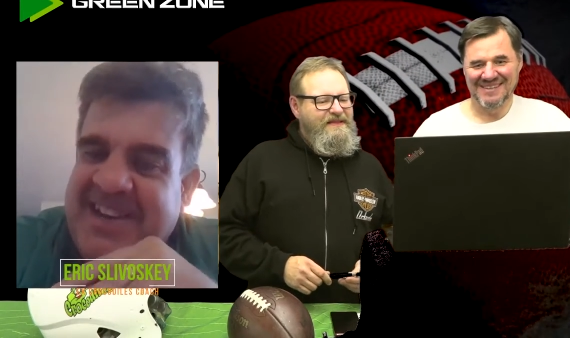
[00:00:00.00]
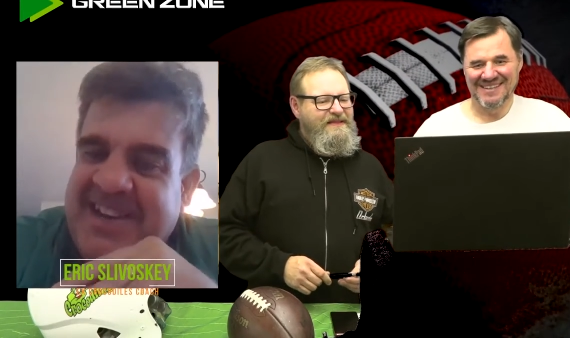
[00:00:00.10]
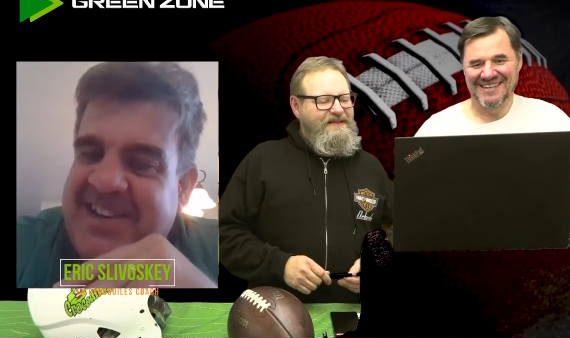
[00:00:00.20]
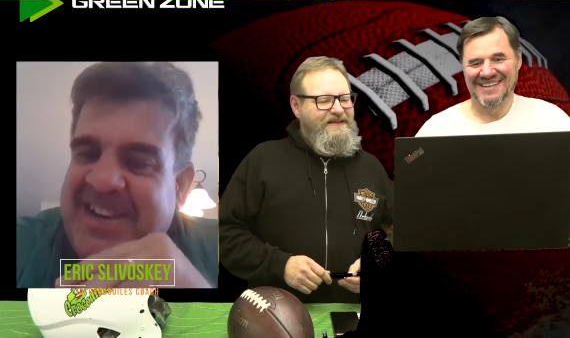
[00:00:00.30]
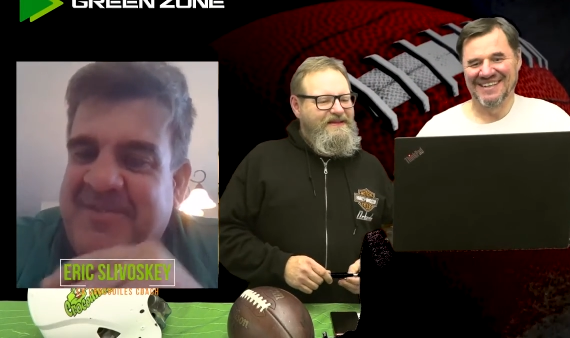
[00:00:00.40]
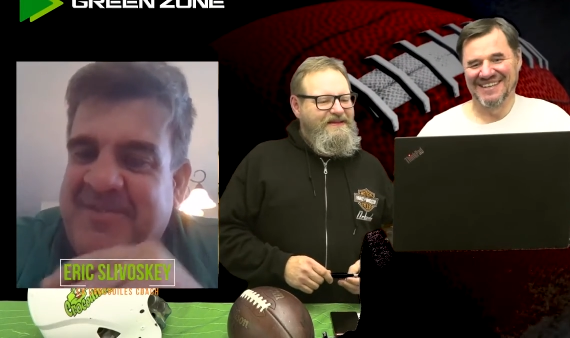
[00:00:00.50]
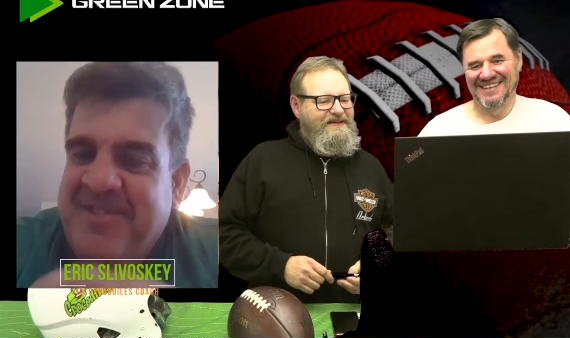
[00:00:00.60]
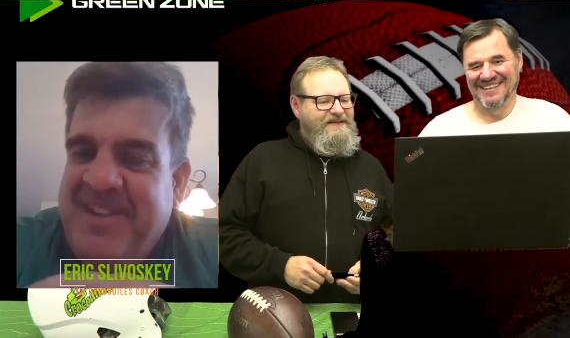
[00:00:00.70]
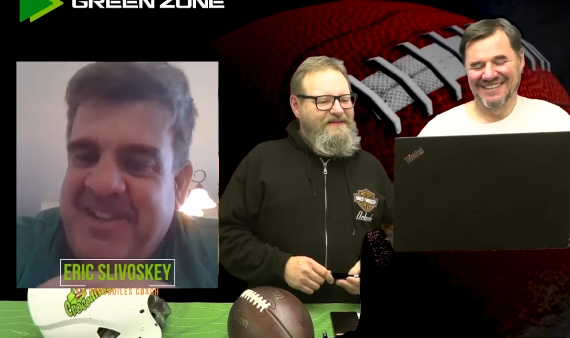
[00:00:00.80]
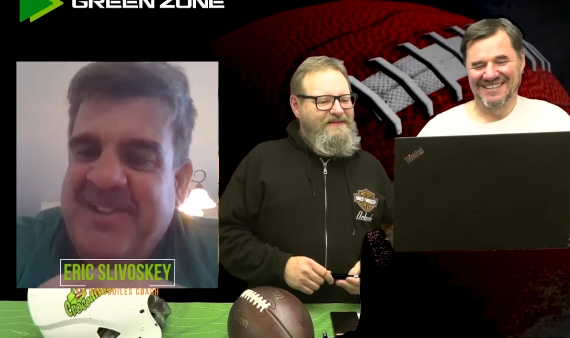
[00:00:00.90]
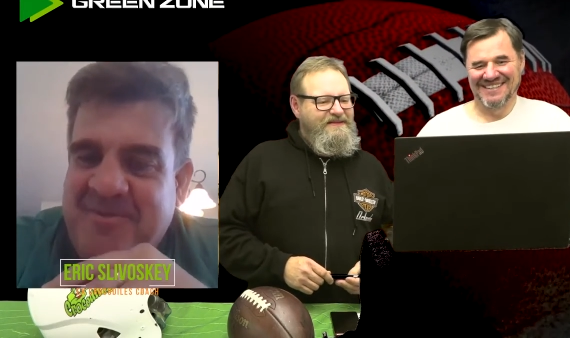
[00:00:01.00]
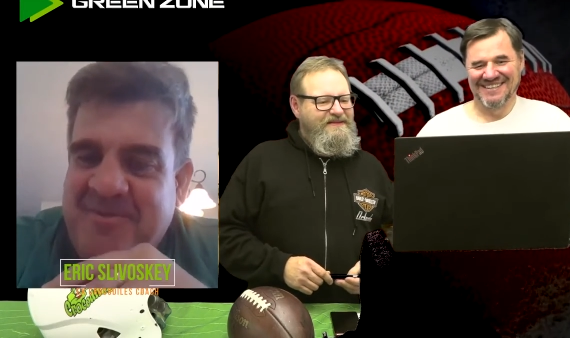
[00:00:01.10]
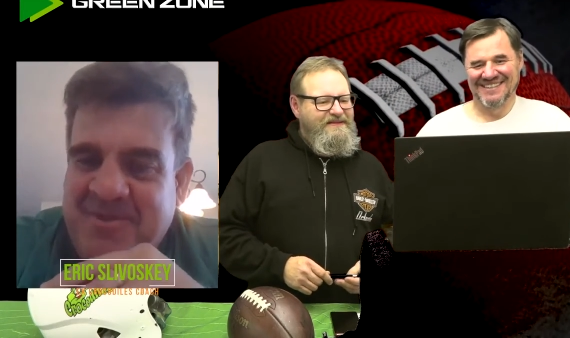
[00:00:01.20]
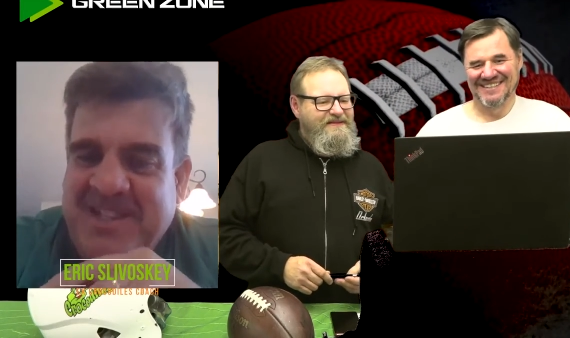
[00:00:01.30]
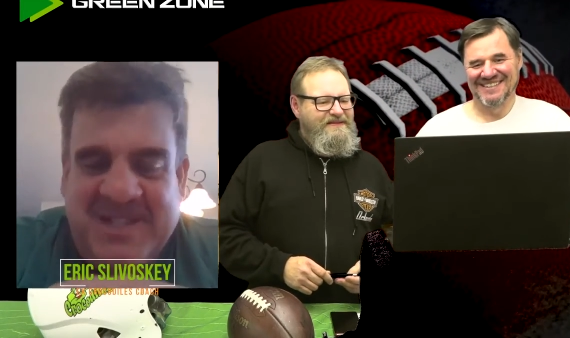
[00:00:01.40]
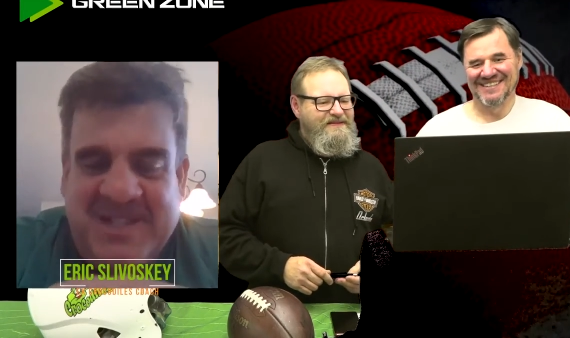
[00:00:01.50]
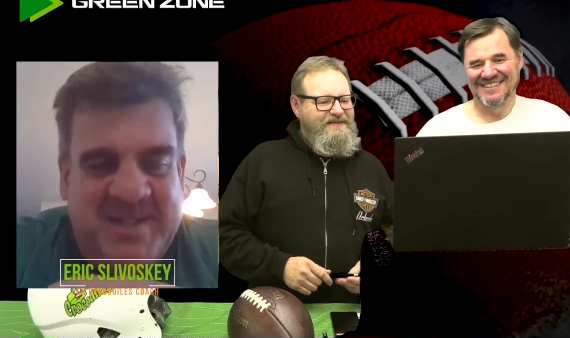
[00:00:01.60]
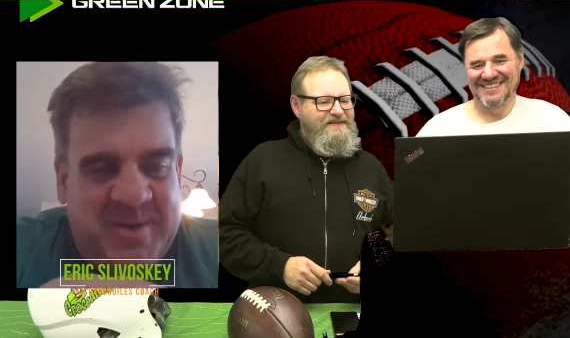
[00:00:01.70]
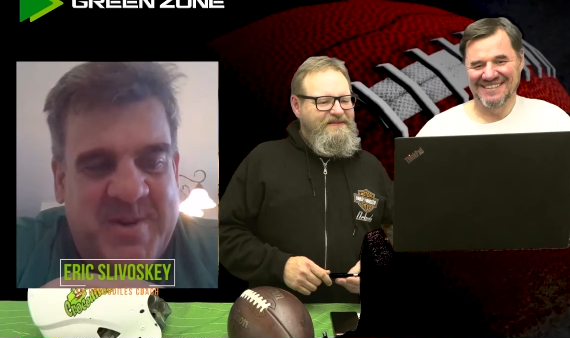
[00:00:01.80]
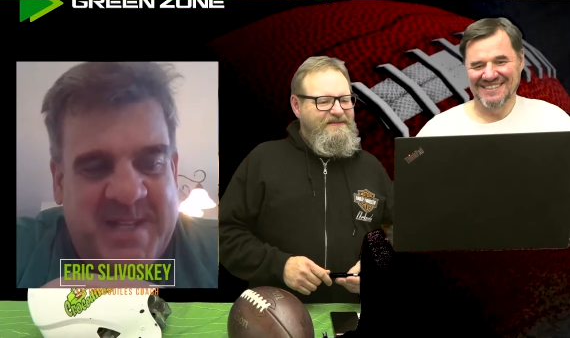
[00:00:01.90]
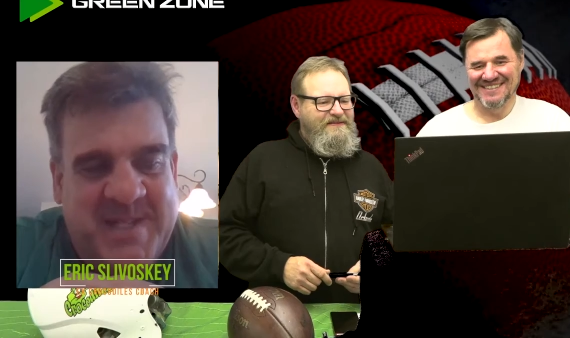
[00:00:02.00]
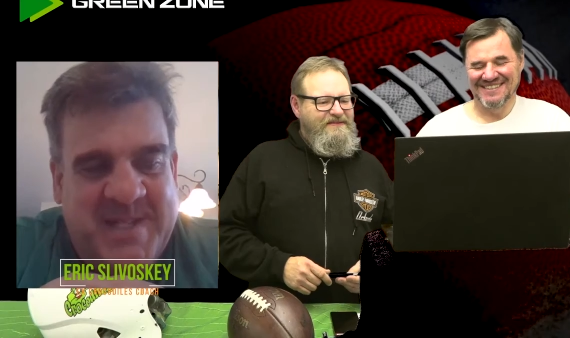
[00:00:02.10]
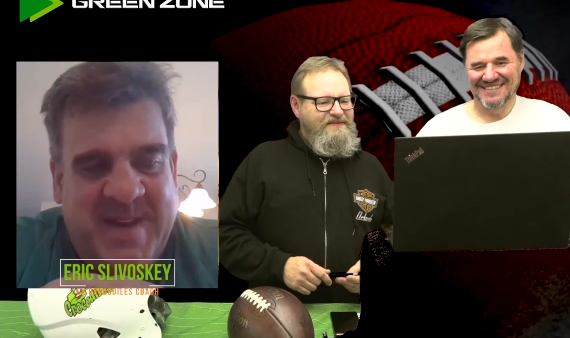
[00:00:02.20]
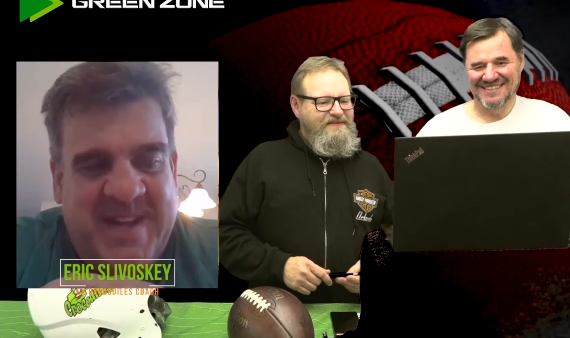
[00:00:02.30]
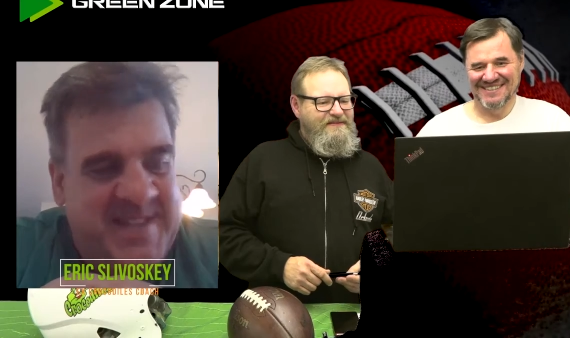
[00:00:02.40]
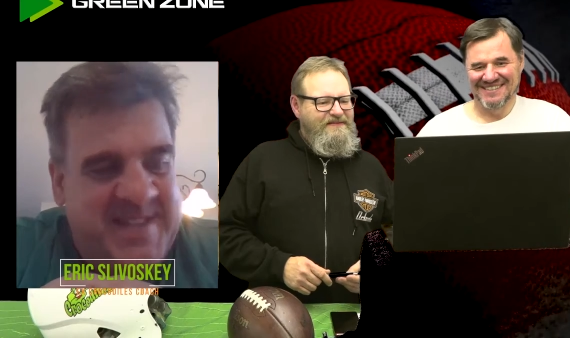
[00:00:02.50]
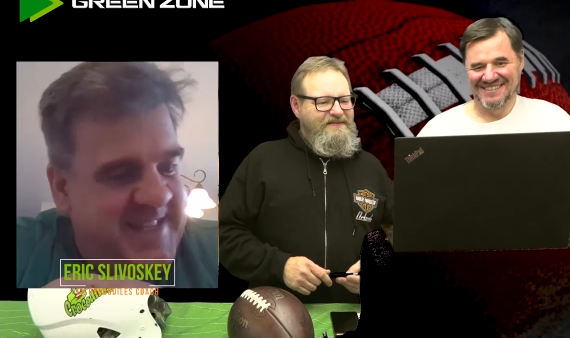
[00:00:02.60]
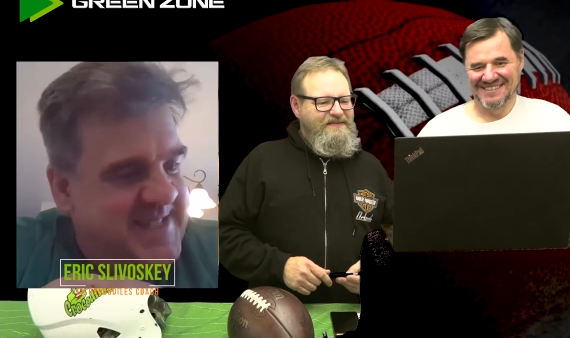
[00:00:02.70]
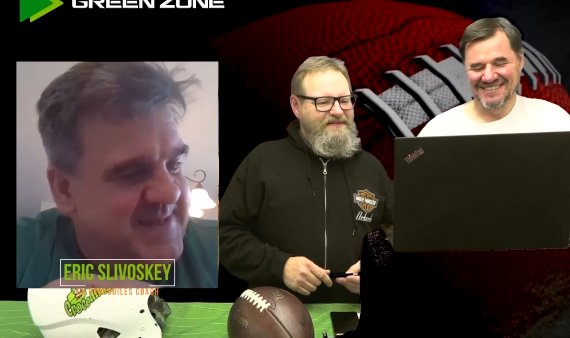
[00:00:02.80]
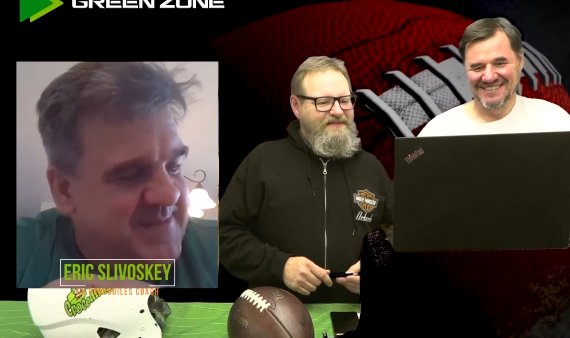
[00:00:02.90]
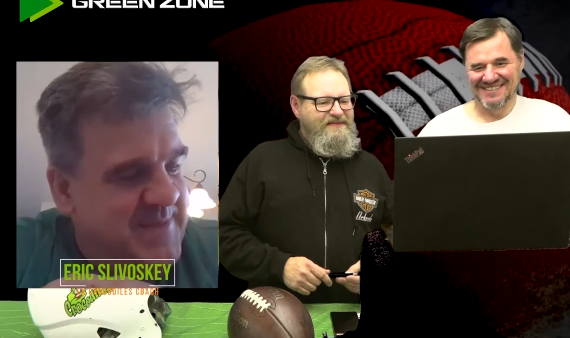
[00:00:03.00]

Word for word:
Speaker 1: You know, and I've literally written stories about this,